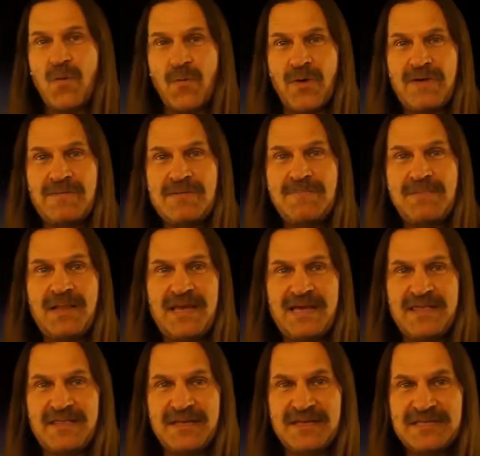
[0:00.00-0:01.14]
We would
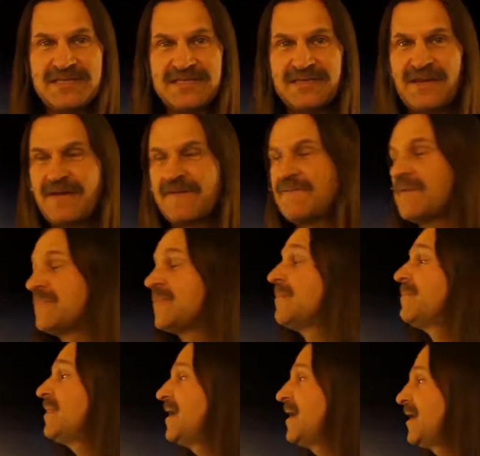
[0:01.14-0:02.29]
play this from the
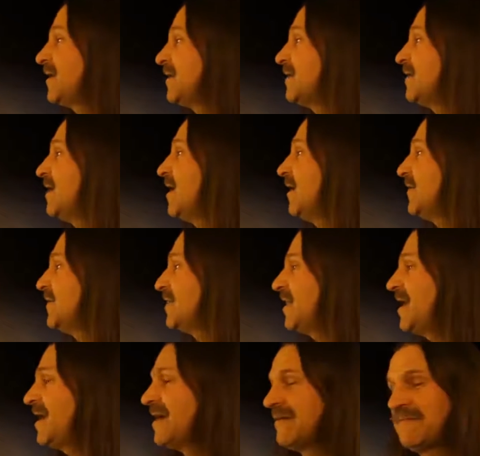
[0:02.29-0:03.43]
player on the
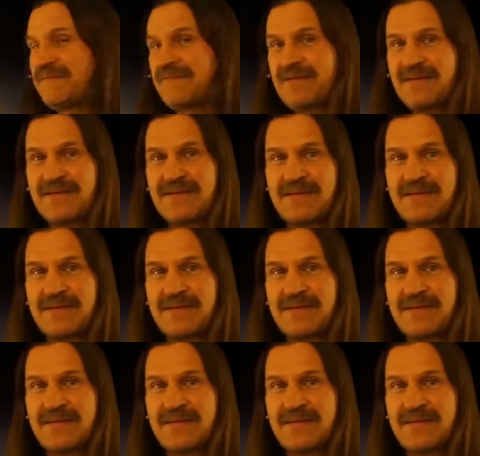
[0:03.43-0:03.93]
left.